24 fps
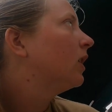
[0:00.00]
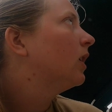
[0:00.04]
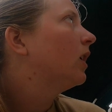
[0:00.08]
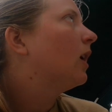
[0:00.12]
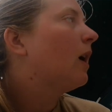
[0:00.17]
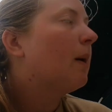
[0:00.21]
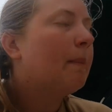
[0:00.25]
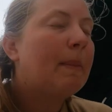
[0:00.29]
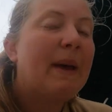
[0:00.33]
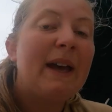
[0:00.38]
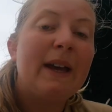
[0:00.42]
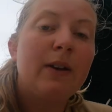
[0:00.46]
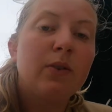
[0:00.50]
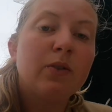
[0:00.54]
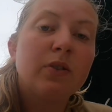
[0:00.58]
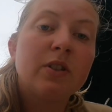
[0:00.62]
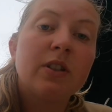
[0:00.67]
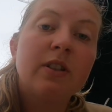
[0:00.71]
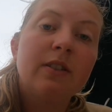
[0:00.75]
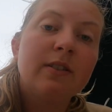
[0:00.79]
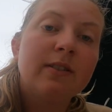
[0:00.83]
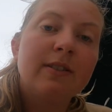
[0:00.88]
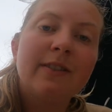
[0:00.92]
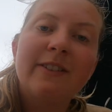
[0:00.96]
about,
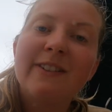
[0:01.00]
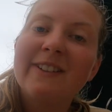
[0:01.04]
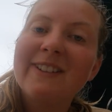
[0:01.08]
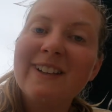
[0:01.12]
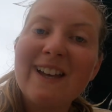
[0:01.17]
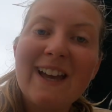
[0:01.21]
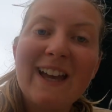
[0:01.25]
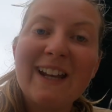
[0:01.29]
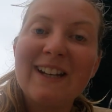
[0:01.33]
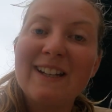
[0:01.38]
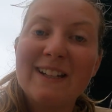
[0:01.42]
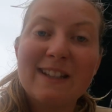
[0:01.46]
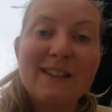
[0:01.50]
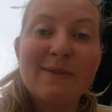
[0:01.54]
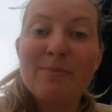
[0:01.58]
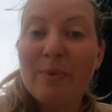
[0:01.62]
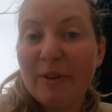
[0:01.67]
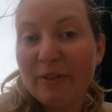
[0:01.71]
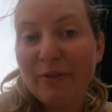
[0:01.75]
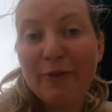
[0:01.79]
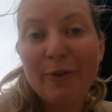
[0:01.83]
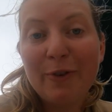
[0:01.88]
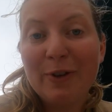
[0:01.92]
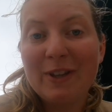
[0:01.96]
and it's
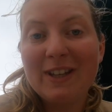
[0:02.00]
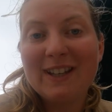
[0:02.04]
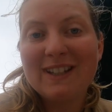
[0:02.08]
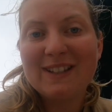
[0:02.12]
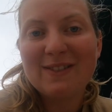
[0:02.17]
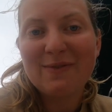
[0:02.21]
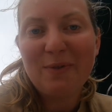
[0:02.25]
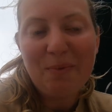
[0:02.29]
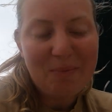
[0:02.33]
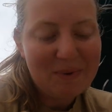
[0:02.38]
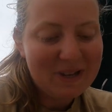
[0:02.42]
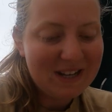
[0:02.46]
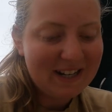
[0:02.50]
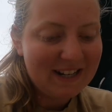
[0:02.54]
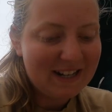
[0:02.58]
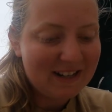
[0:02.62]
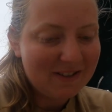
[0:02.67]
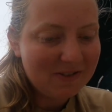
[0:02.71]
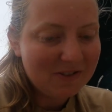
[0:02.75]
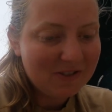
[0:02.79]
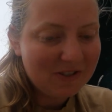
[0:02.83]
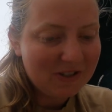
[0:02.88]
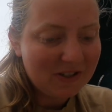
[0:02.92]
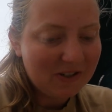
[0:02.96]
been 4 years for me
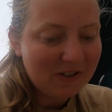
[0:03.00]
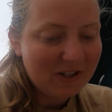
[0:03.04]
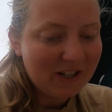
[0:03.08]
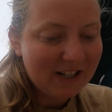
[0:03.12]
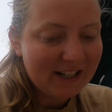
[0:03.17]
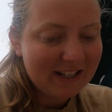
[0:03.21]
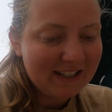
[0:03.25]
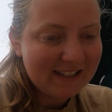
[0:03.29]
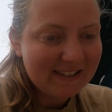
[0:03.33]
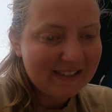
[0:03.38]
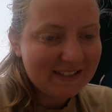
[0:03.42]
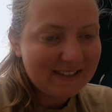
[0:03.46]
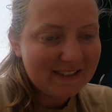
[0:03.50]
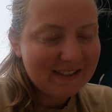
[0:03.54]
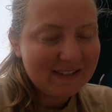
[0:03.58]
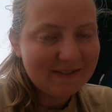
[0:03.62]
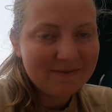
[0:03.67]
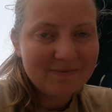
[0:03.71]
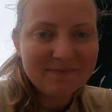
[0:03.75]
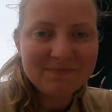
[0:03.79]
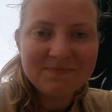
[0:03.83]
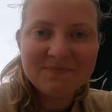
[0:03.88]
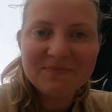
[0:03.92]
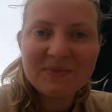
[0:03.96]
now, so I guess
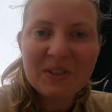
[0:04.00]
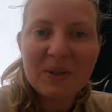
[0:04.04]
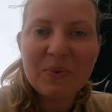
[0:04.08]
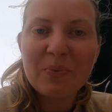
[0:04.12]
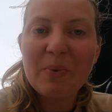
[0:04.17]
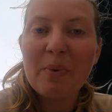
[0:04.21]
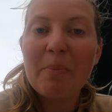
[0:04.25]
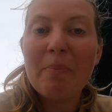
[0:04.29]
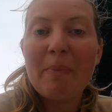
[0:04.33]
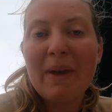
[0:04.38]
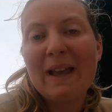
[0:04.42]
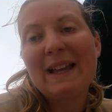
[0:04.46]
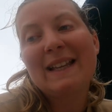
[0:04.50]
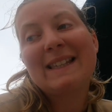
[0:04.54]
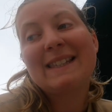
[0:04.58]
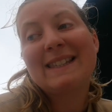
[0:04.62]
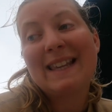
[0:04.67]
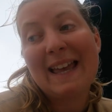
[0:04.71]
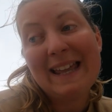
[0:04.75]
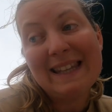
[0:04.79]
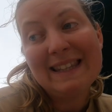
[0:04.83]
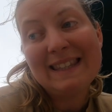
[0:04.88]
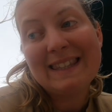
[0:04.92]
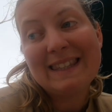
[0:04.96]
it would make
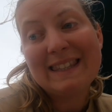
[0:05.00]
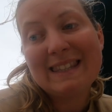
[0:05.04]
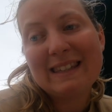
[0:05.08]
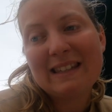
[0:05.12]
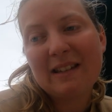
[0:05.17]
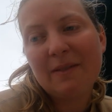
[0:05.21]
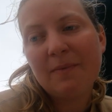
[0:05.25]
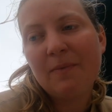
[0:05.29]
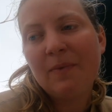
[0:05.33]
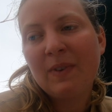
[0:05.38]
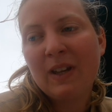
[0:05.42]
sense.